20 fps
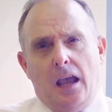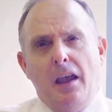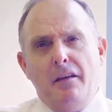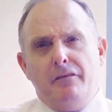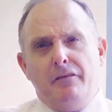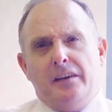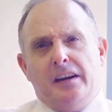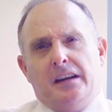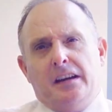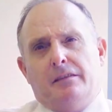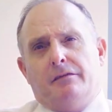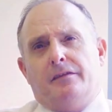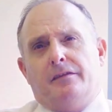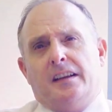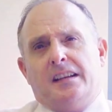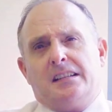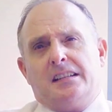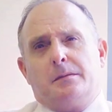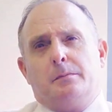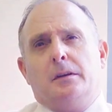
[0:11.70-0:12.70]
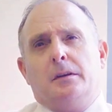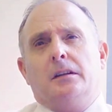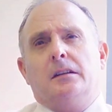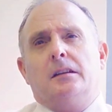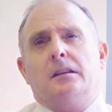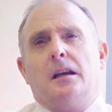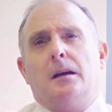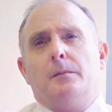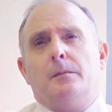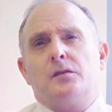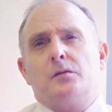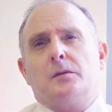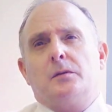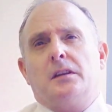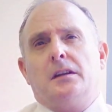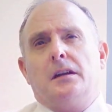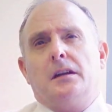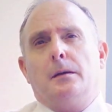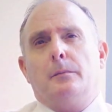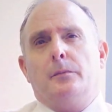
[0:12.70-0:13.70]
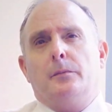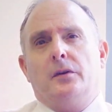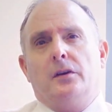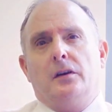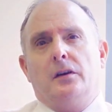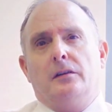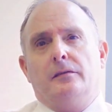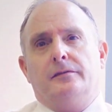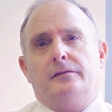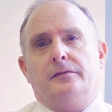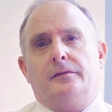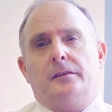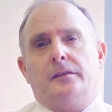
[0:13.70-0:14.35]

Every investment comes with a number of